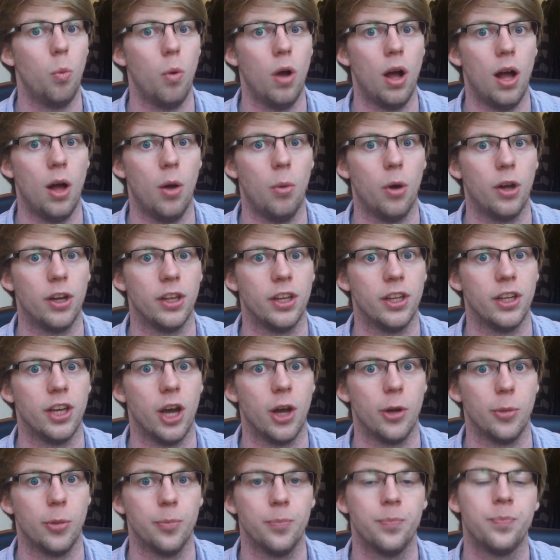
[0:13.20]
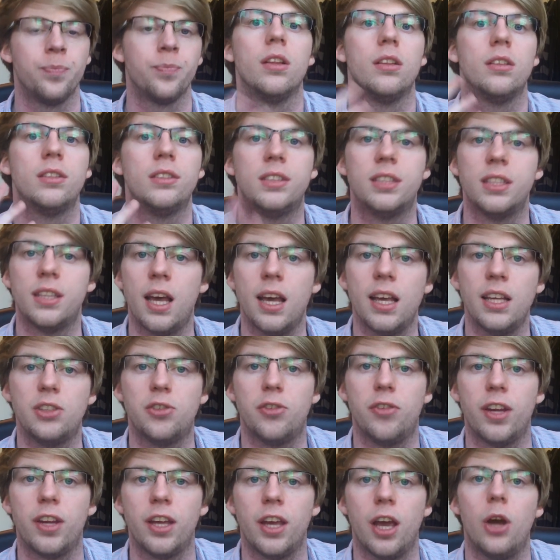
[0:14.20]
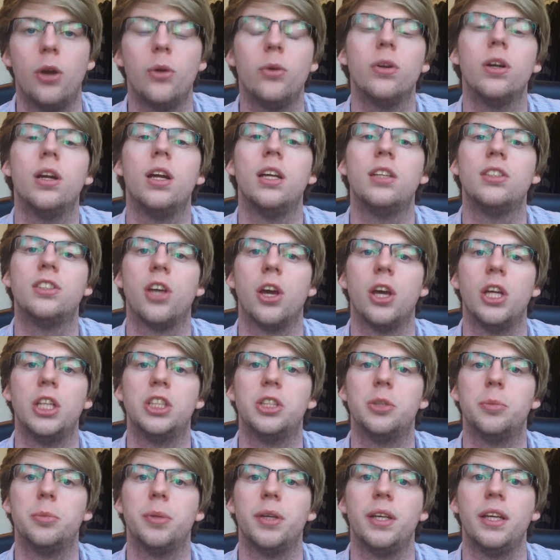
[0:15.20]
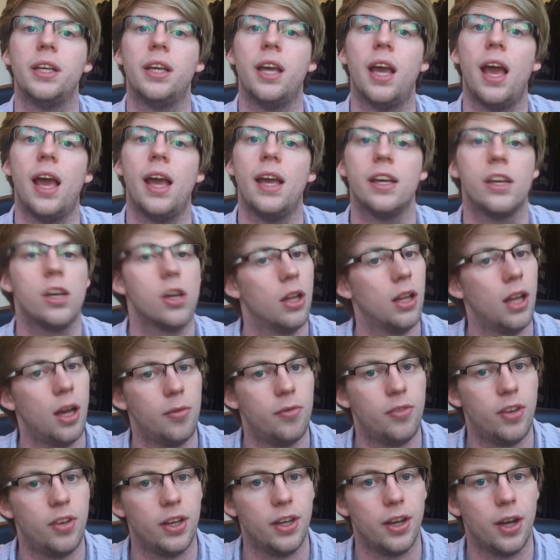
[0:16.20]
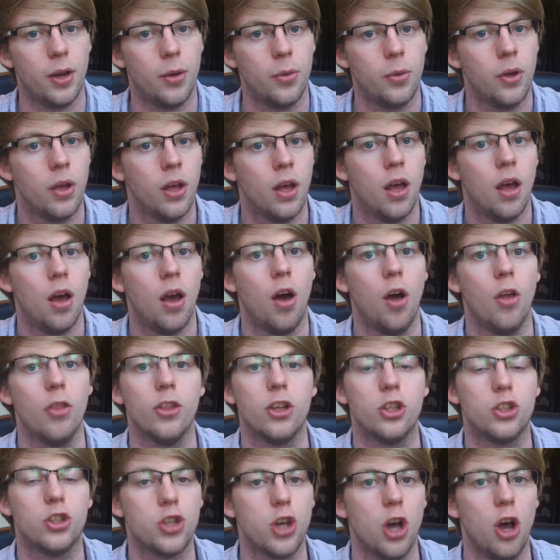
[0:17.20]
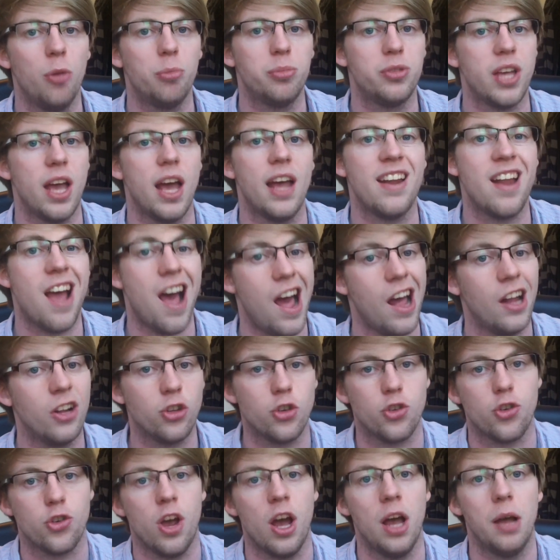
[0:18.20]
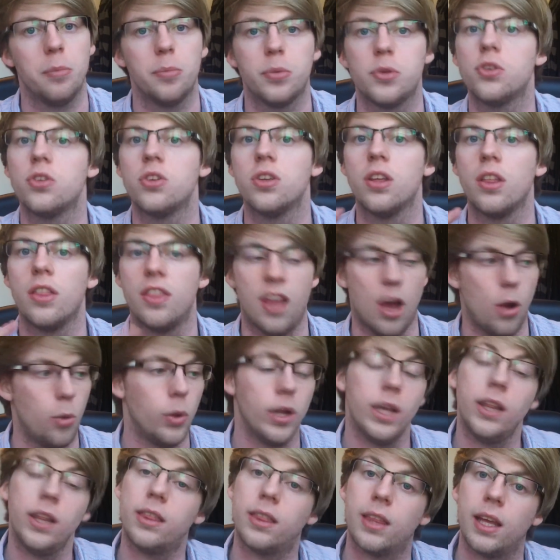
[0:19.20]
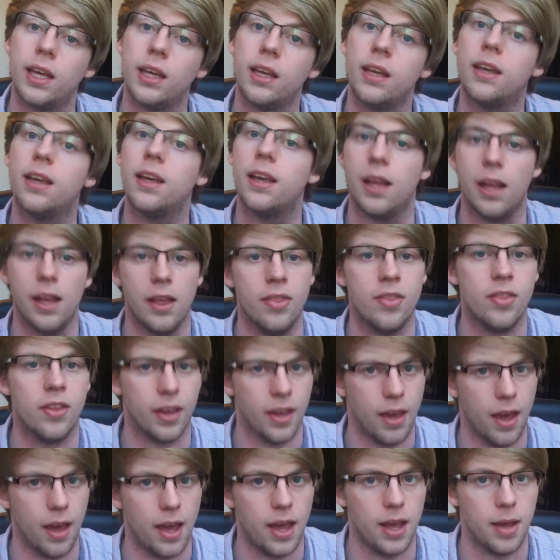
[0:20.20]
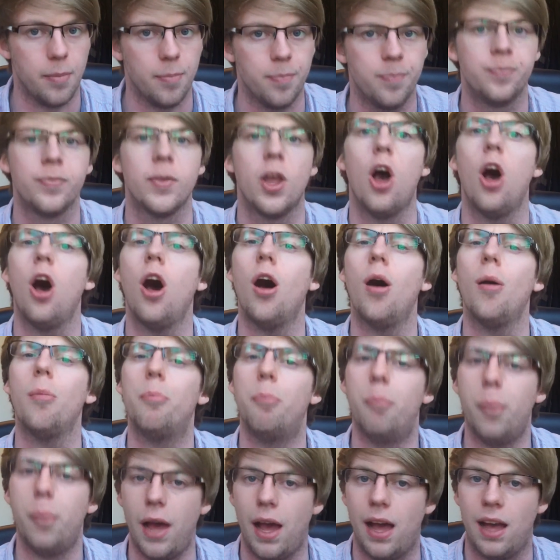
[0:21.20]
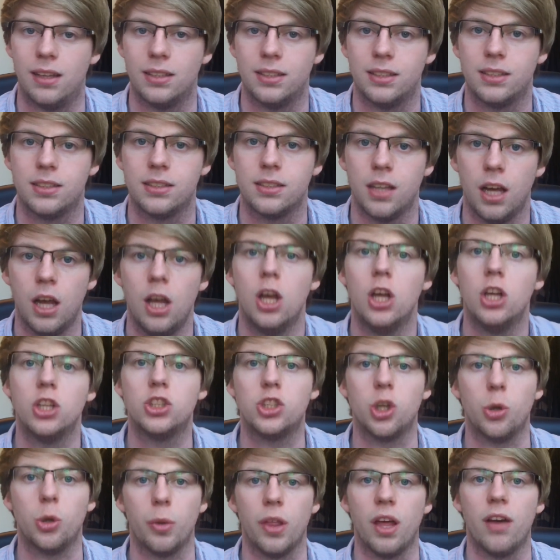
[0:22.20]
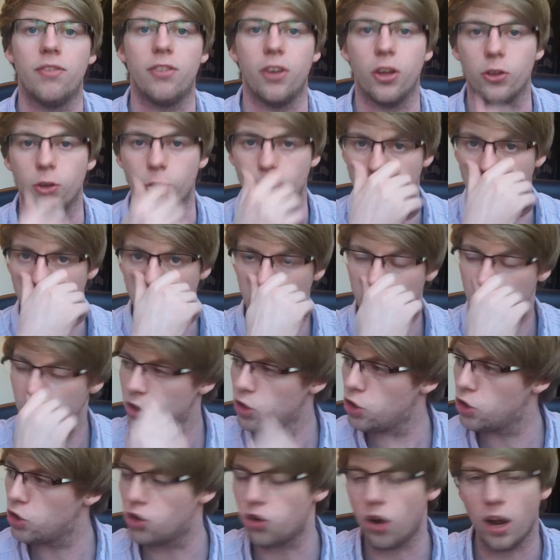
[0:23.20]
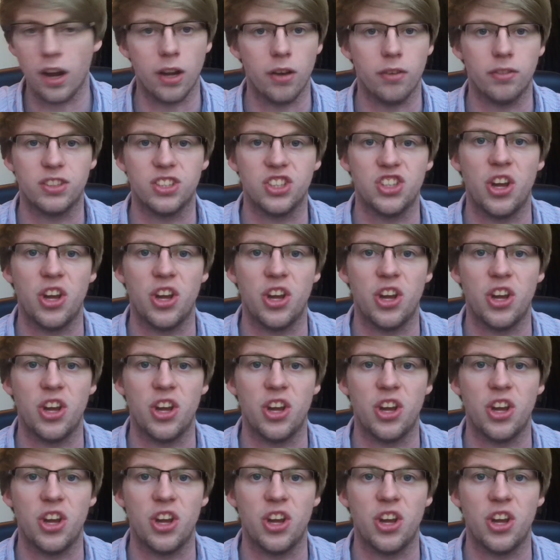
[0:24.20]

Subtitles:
Well, what do you know? Today's video is going to be a collab video on the top 10 hand traps that we think in the game are best. So without further ado, straight over to